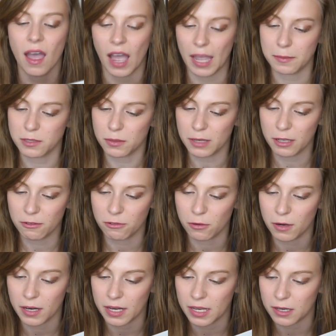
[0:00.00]
I'm
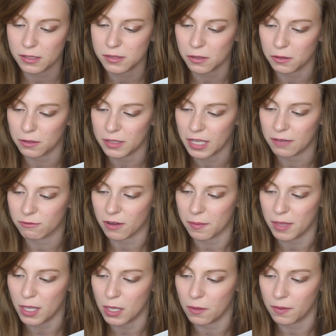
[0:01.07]
24 years old and
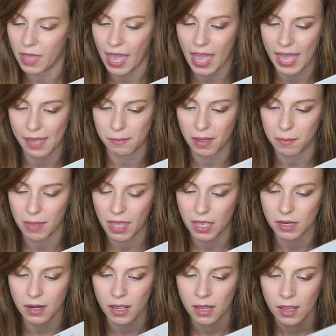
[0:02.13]
from the UK. My
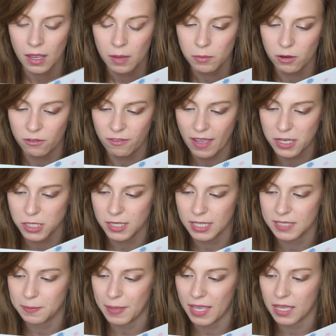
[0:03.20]
main profession
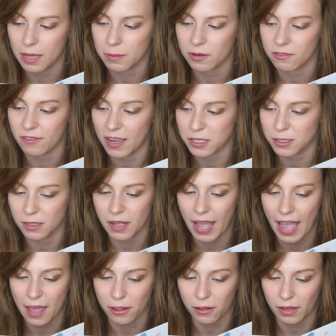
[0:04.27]
is being a professional
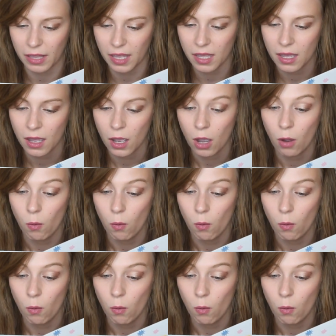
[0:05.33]
athlete.